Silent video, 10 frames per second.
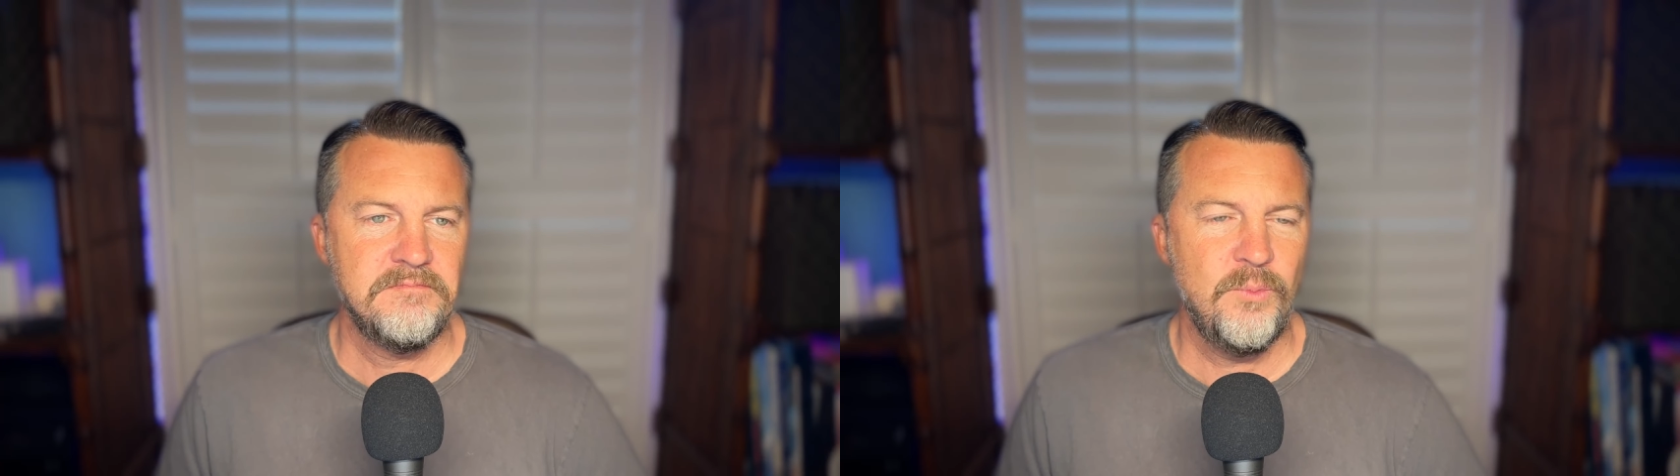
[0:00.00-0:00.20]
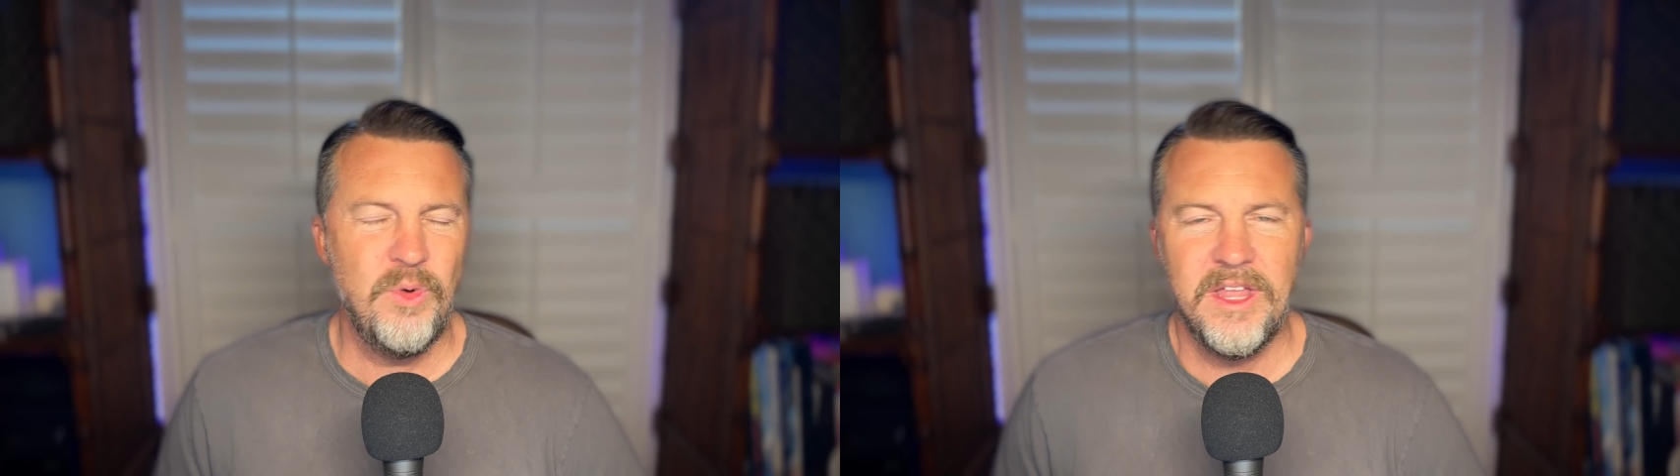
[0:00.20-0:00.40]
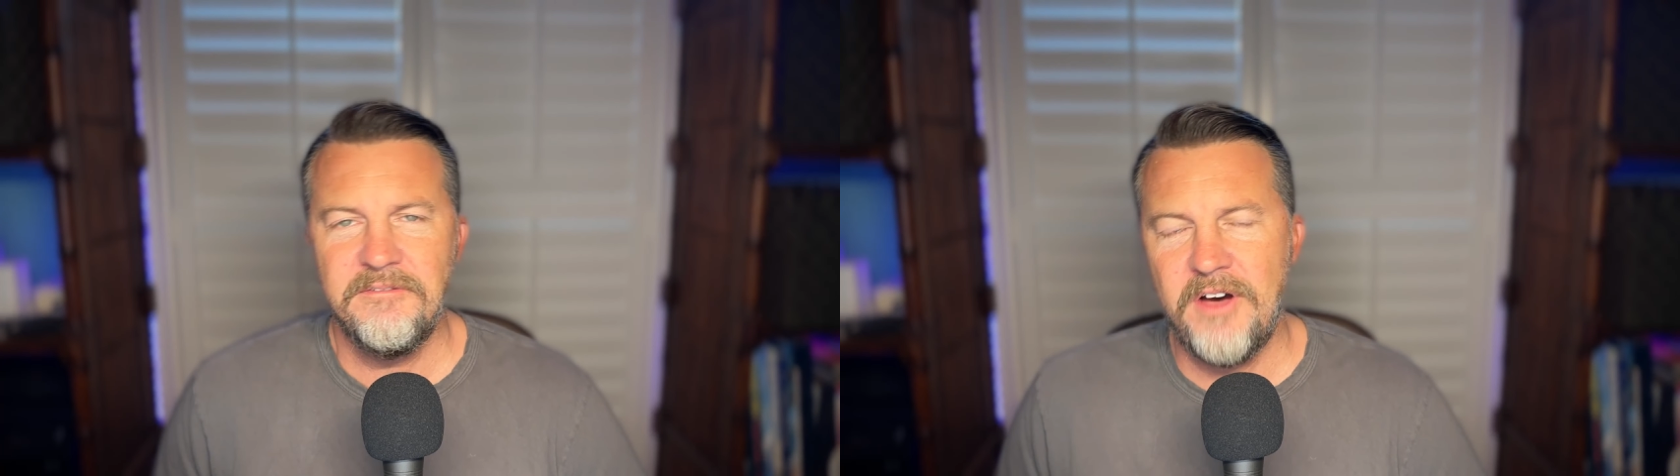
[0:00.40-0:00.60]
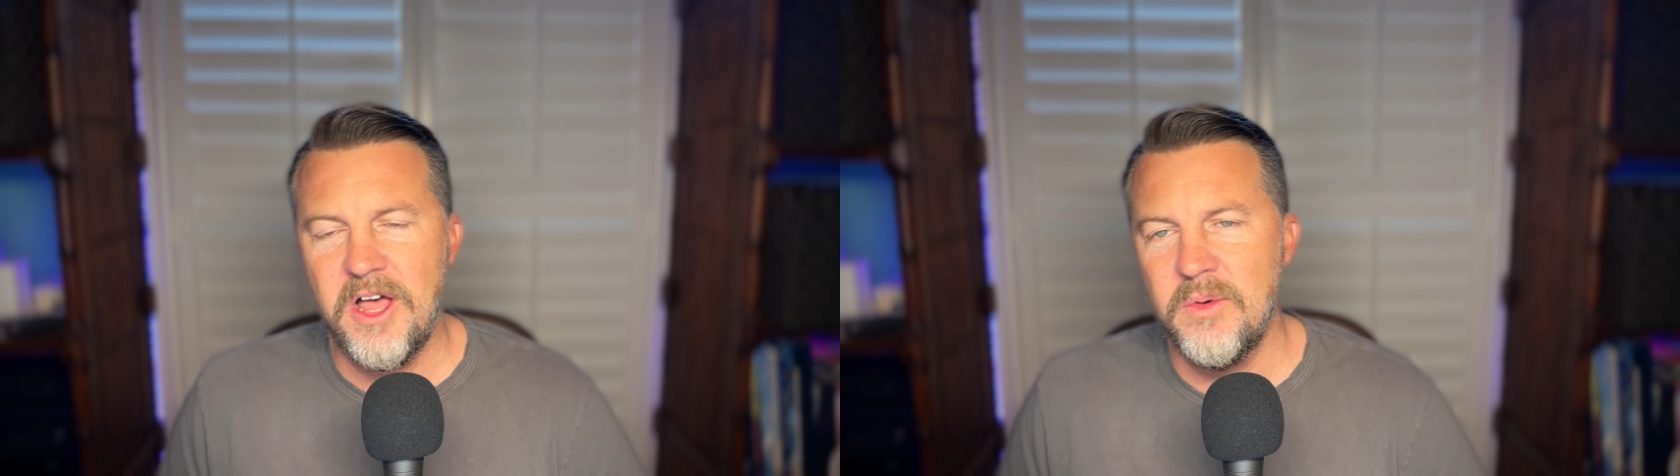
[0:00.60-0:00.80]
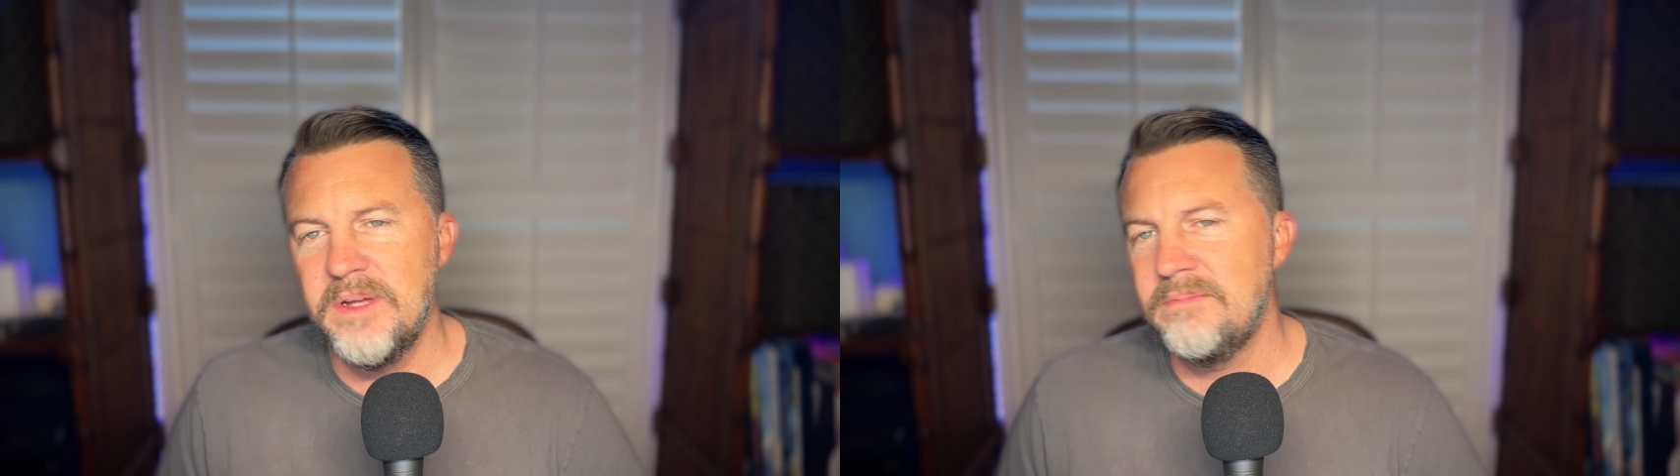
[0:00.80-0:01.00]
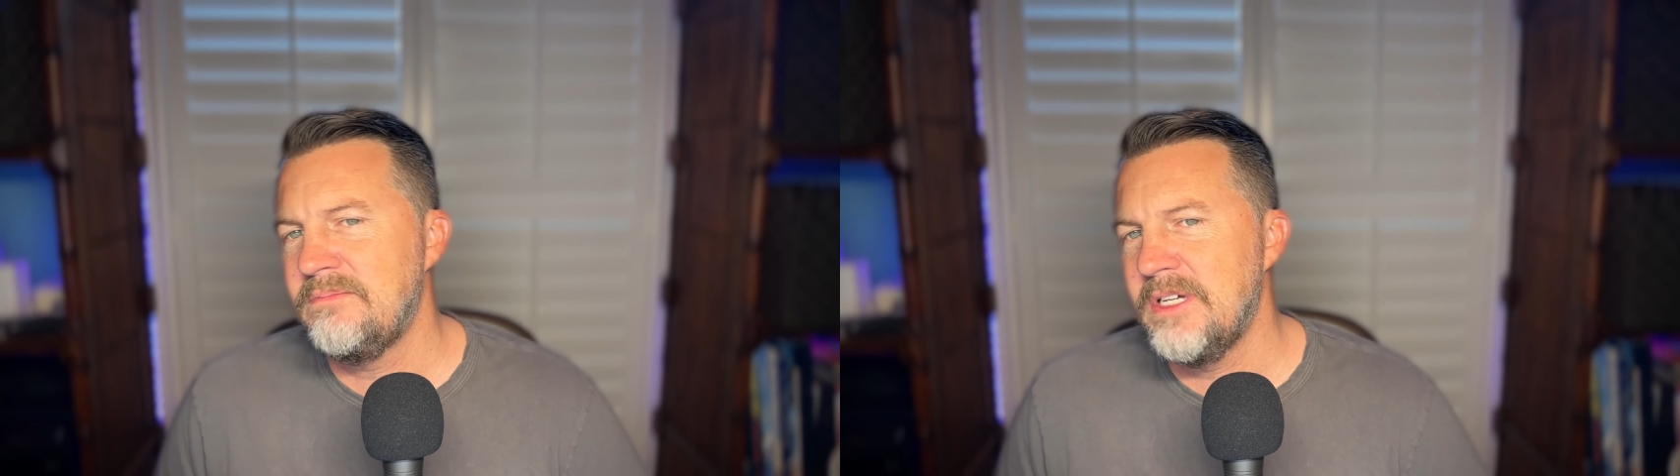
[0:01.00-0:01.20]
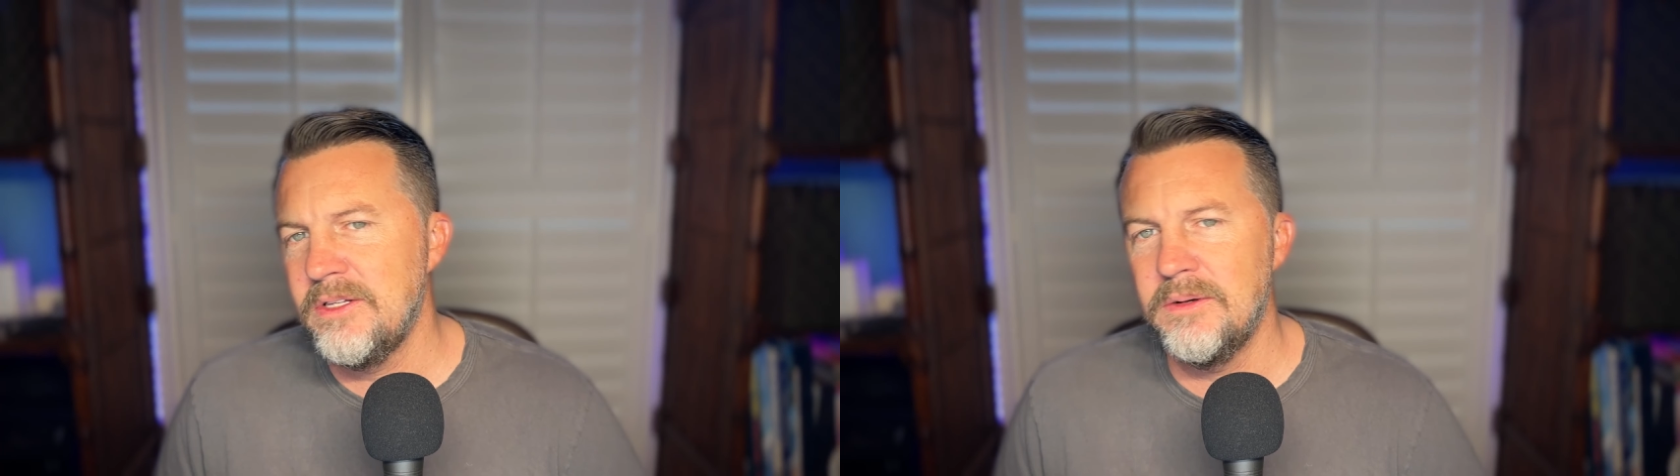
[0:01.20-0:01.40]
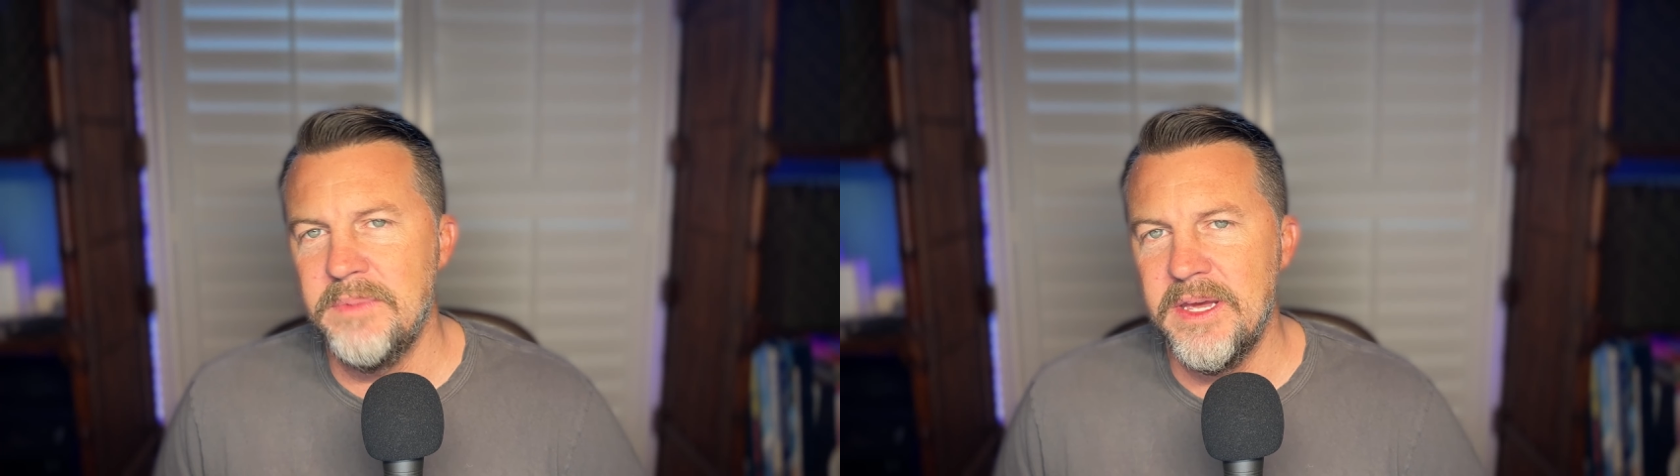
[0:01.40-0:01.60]
Will I follow it? A
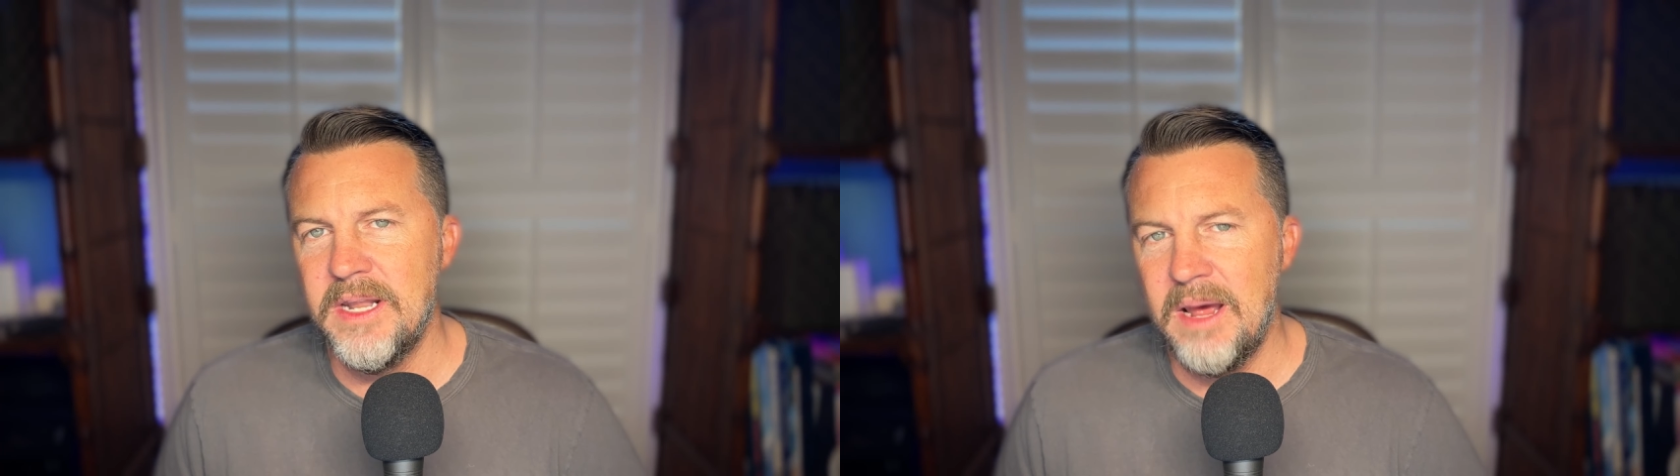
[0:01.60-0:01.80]
little bit.